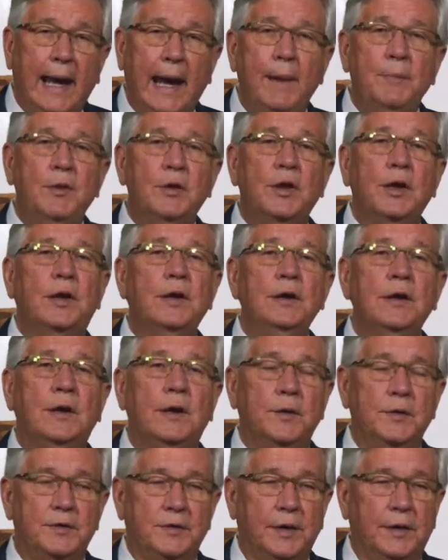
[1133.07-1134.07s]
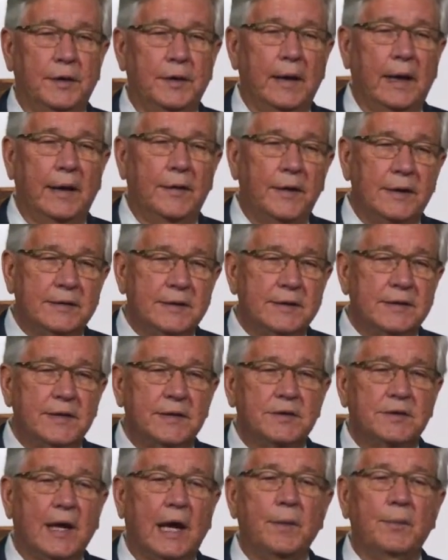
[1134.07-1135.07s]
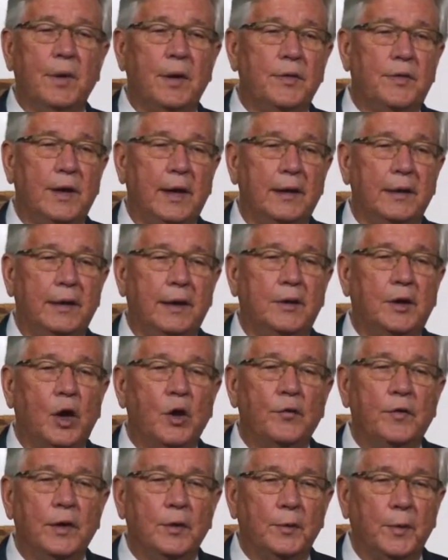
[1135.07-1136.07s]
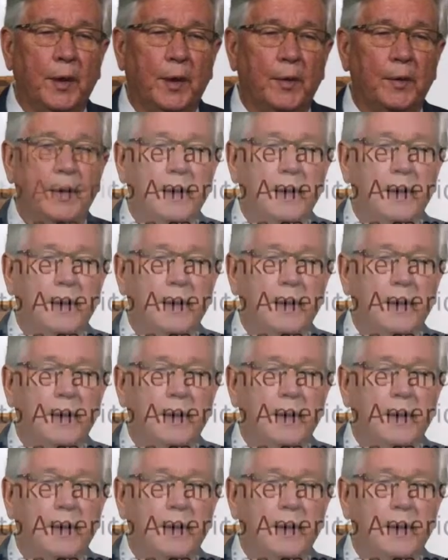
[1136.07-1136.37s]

to the conclusion, and this is a statement that de Tocqueville wrote,